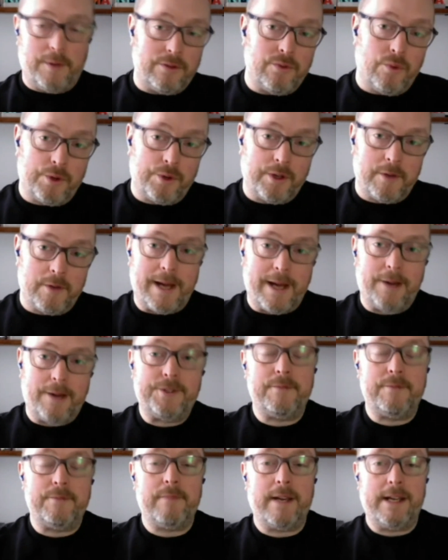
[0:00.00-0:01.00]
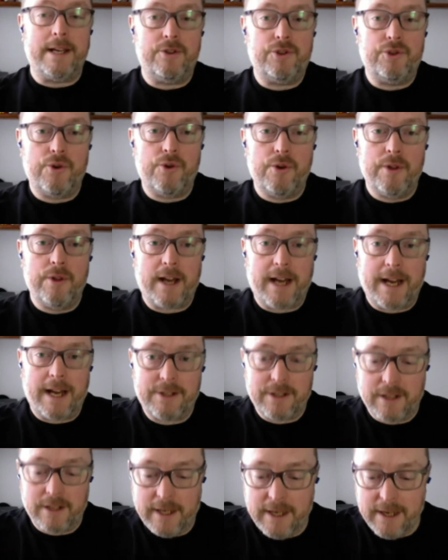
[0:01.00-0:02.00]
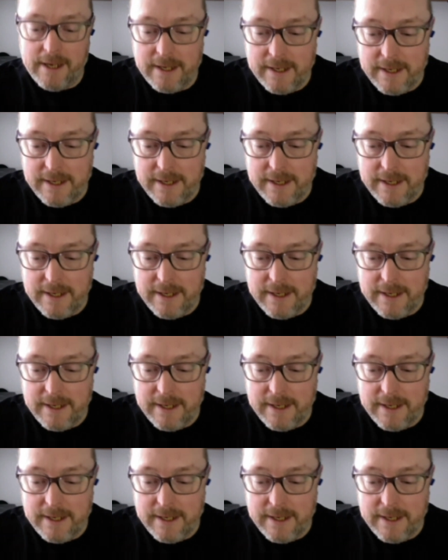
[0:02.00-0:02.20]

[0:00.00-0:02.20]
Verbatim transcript: talking about to make sure that actually